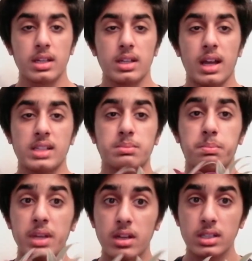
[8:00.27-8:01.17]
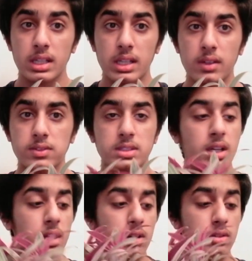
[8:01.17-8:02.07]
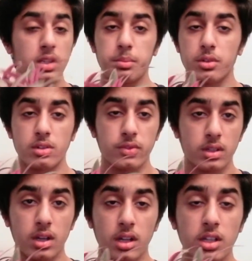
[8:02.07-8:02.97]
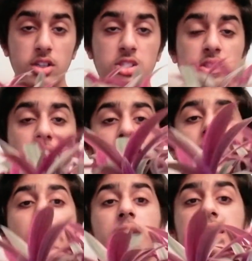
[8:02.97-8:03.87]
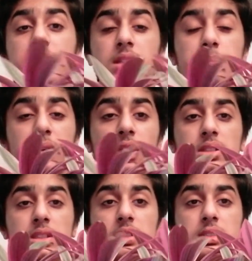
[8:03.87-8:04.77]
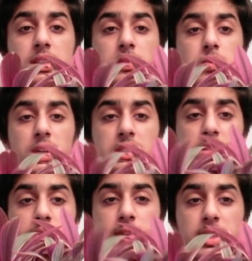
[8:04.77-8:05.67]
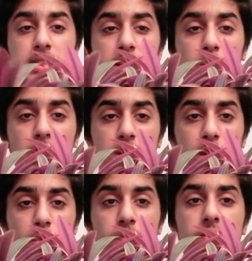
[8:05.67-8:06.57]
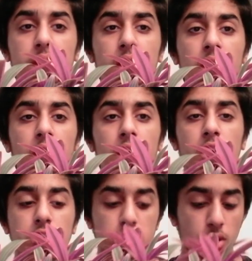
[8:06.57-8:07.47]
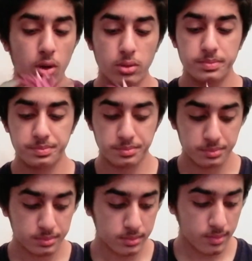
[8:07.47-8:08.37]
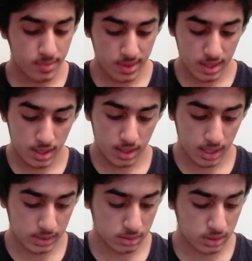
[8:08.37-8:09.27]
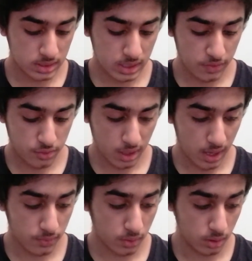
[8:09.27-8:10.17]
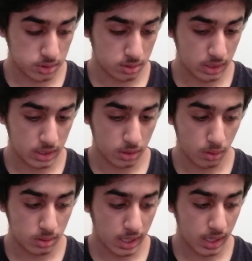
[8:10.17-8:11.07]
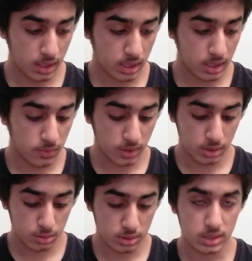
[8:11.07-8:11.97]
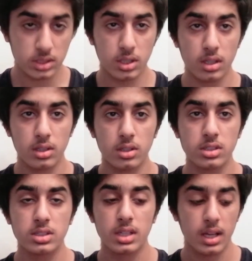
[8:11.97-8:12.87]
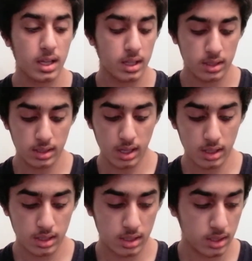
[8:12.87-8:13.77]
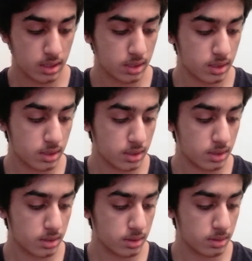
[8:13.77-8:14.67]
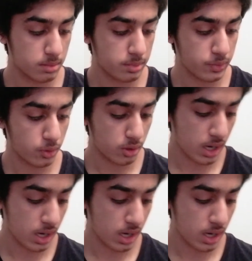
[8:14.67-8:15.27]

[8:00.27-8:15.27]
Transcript: has bigger leaves, really beautiful colors, is because it's in west facing window. So as you can see, if you have also in low light, it will lose its colors. Like before I